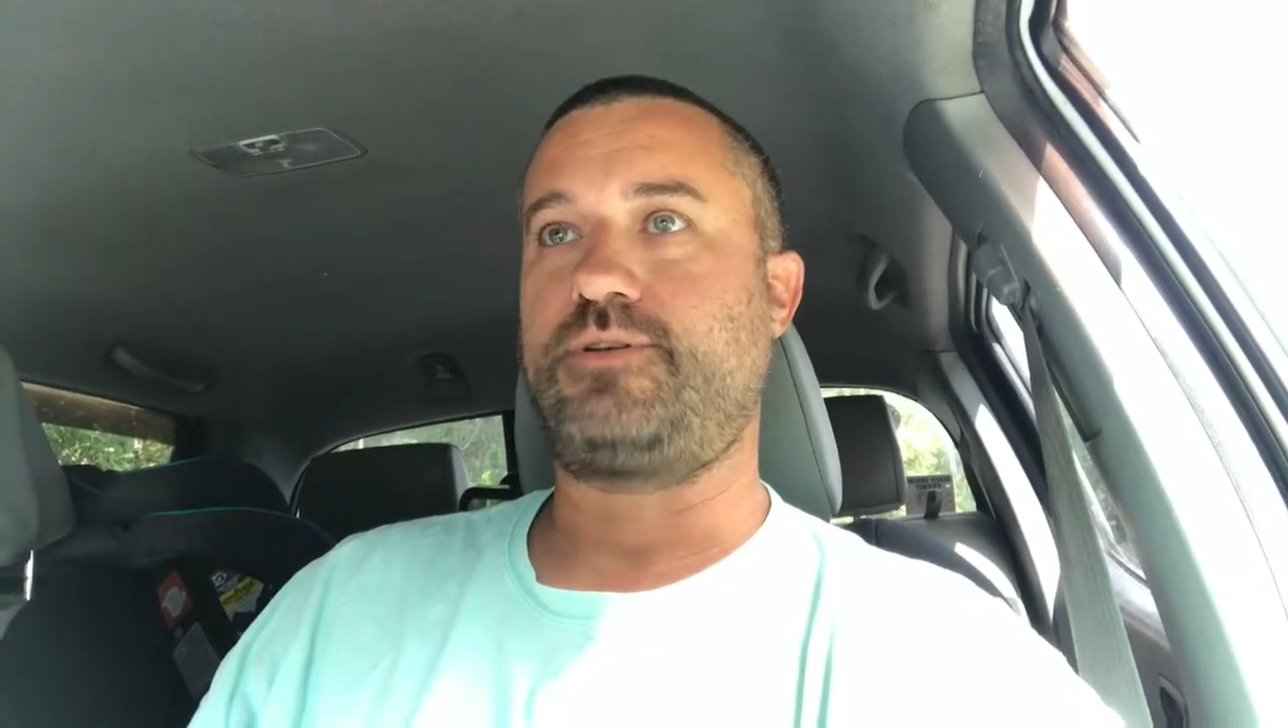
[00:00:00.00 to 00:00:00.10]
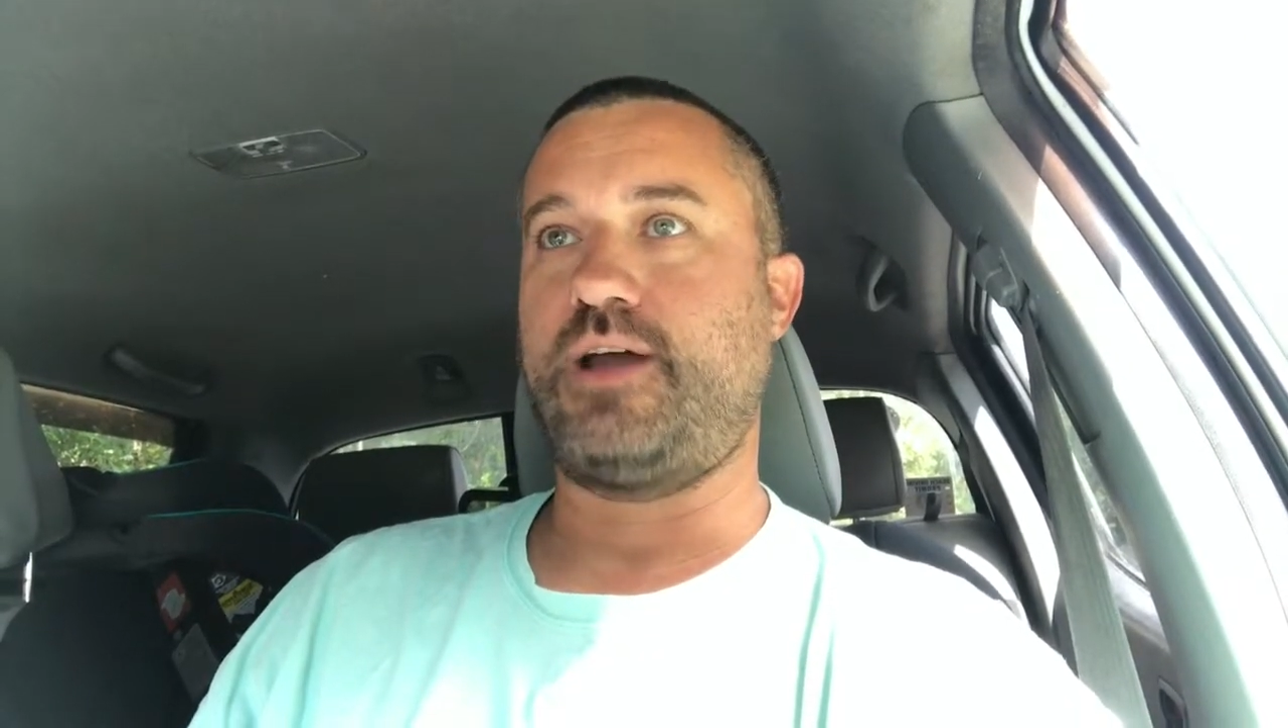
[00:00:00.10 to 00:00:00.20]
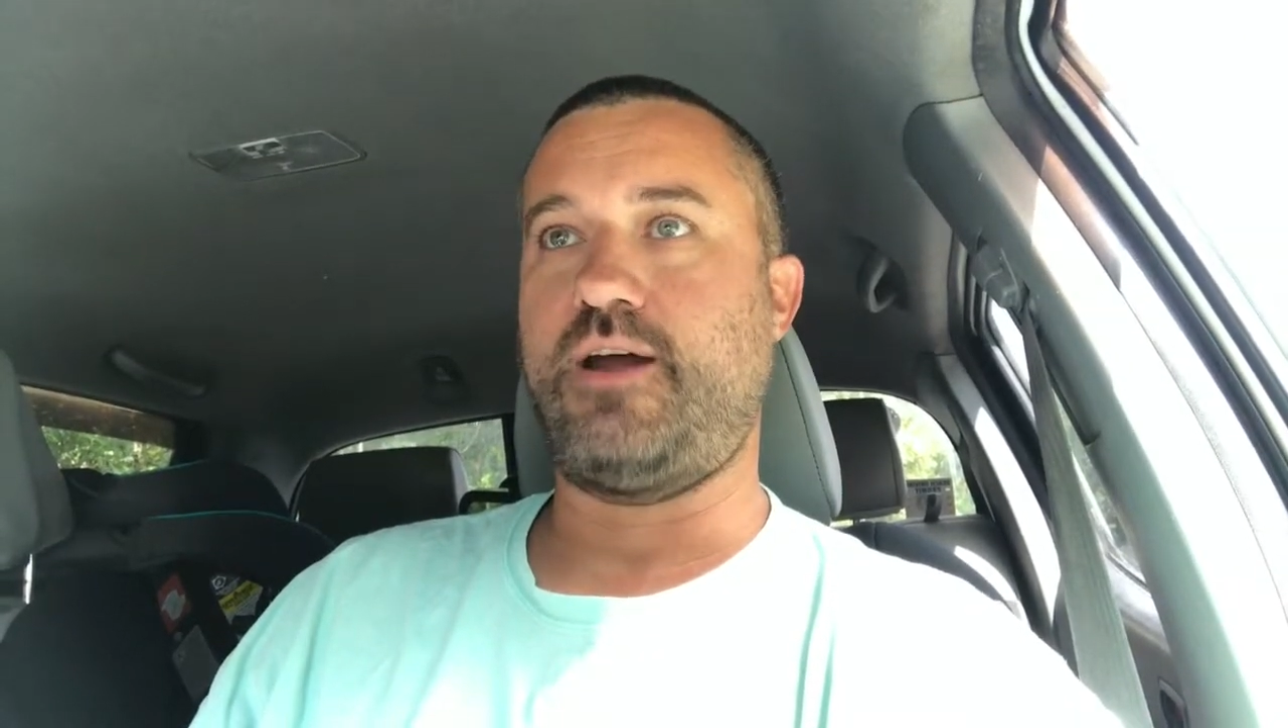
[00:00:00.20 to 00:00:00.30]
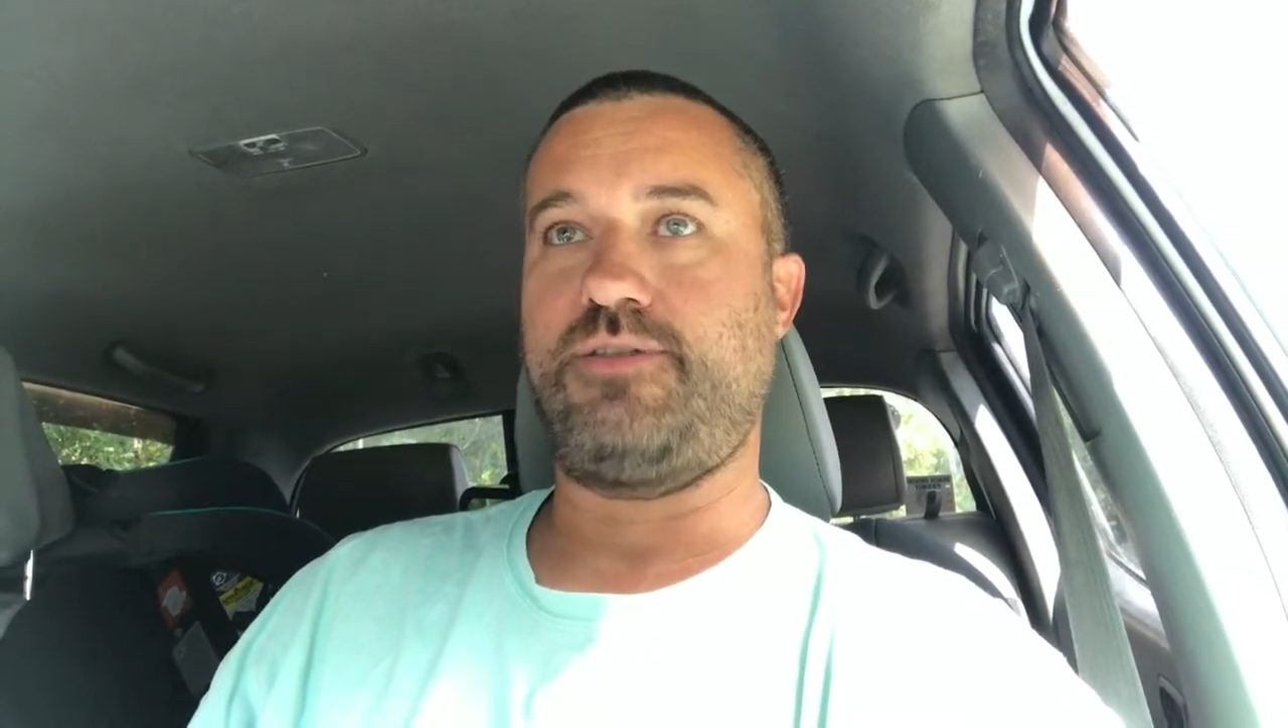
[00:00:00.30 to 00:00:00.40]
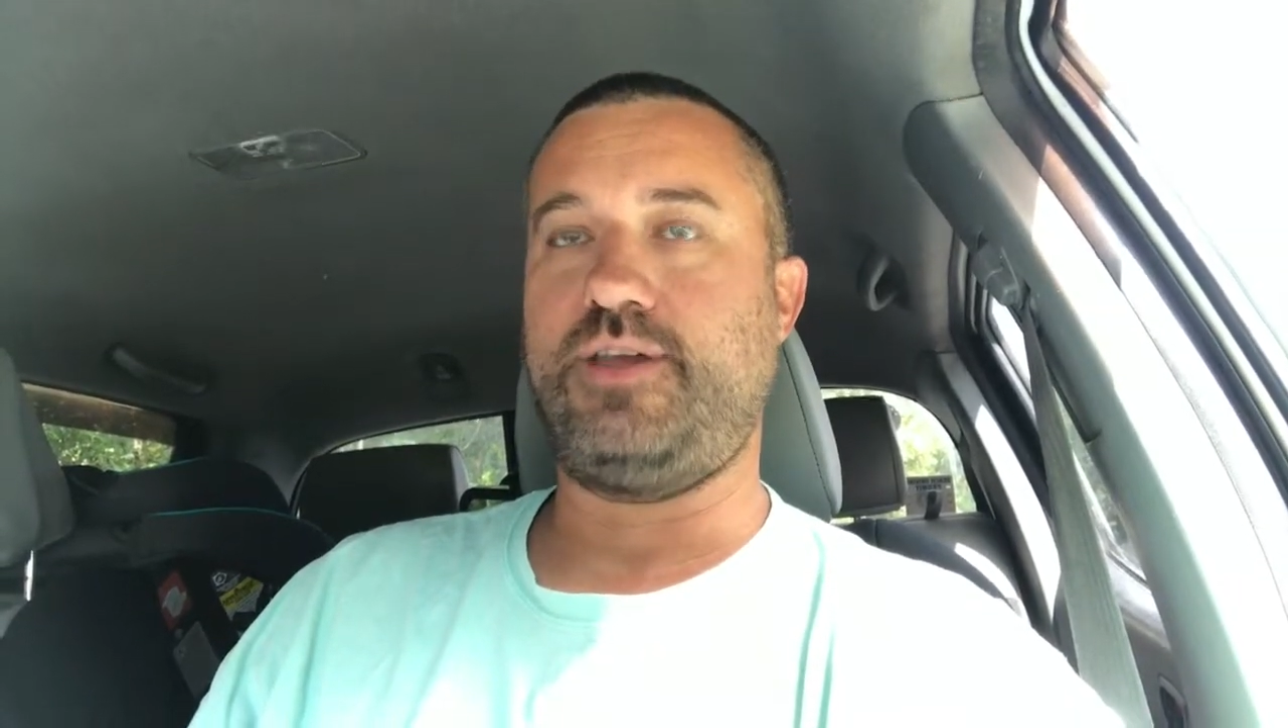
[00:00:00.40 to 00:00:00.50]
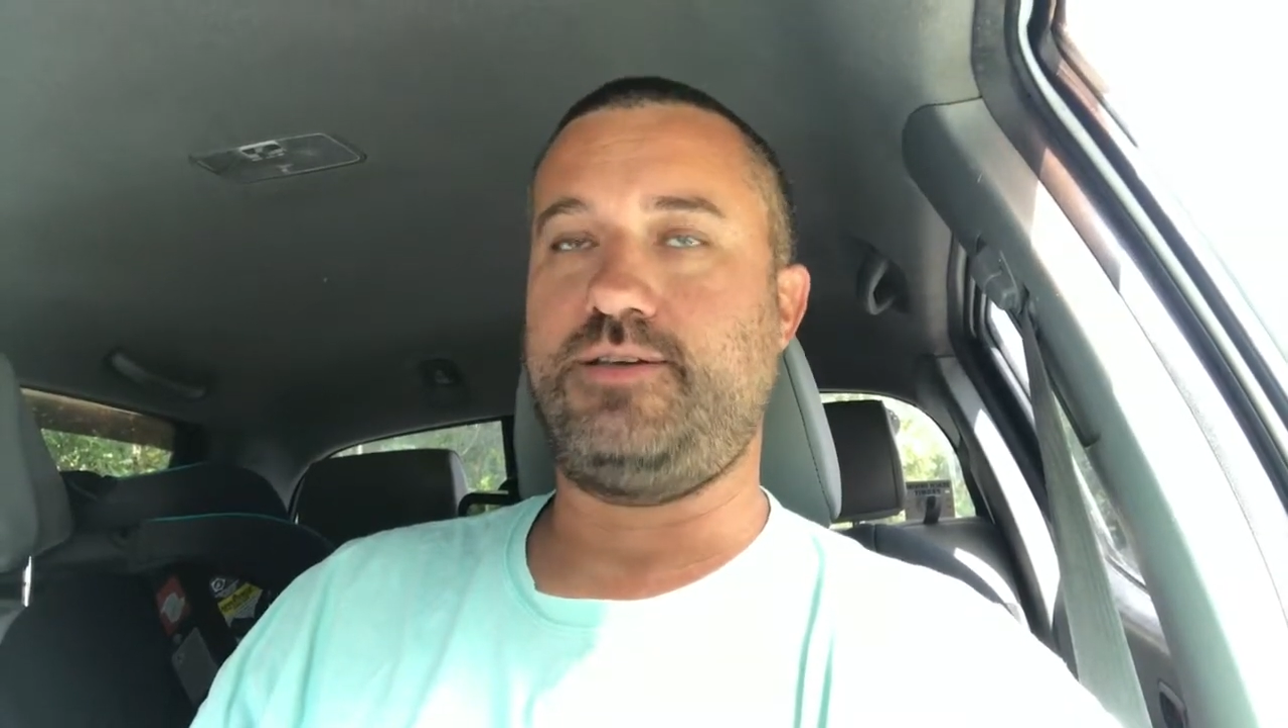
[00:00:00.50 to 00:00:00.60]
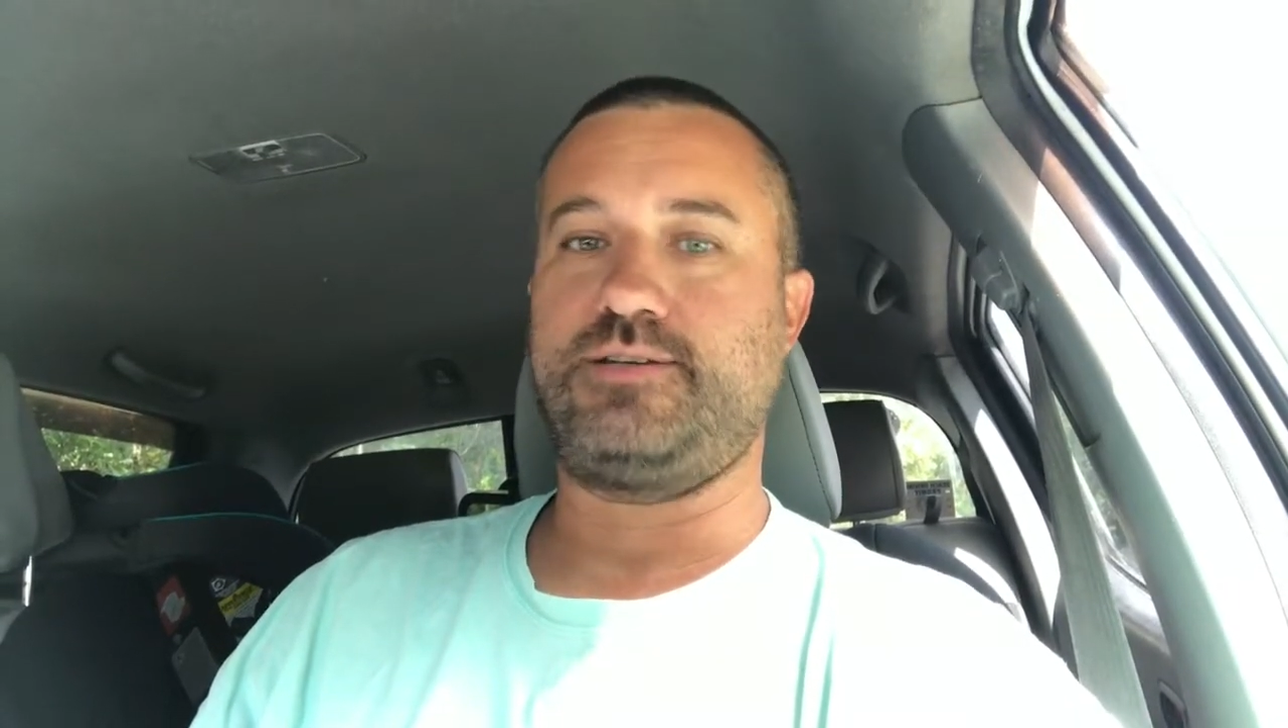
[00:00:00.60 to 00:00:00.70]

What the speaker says: southeast.